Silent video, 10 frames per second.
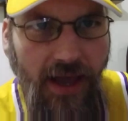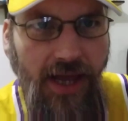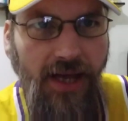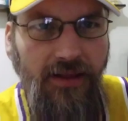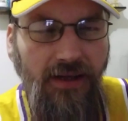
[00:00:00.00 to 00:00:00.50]

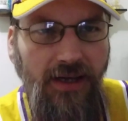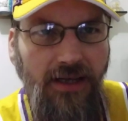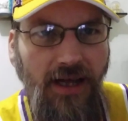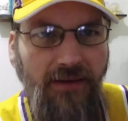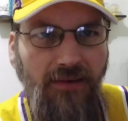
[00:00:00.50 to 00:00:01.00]
Anthony
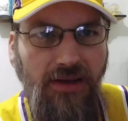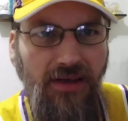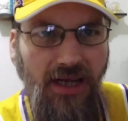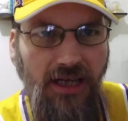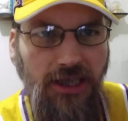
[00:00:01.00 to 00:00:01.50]
Davis,
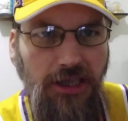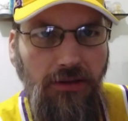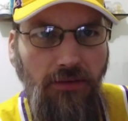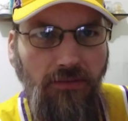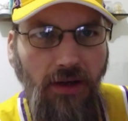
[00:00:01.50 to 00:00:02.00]

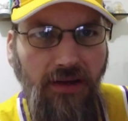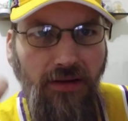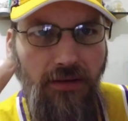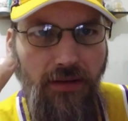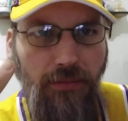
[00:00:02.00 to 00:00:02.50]
D'Angelo
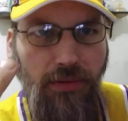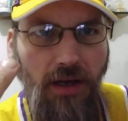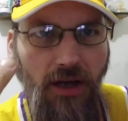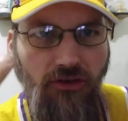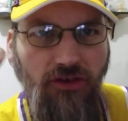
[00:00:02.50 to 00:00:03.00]
Russell,
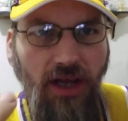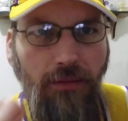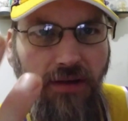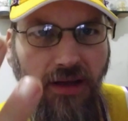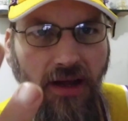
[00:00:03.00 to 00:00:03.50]
LeBron
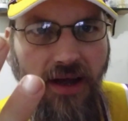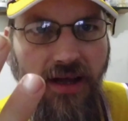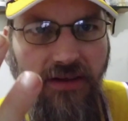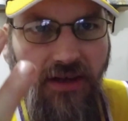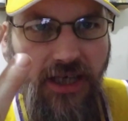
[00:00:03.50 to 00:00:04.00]
James,
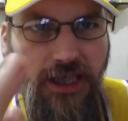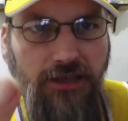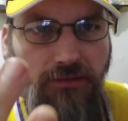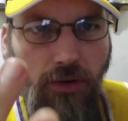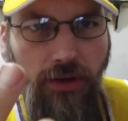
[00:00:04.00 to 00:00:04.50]
Dennis
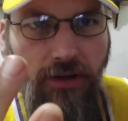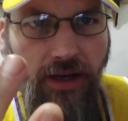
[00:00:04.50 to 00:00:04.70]
Schroeder,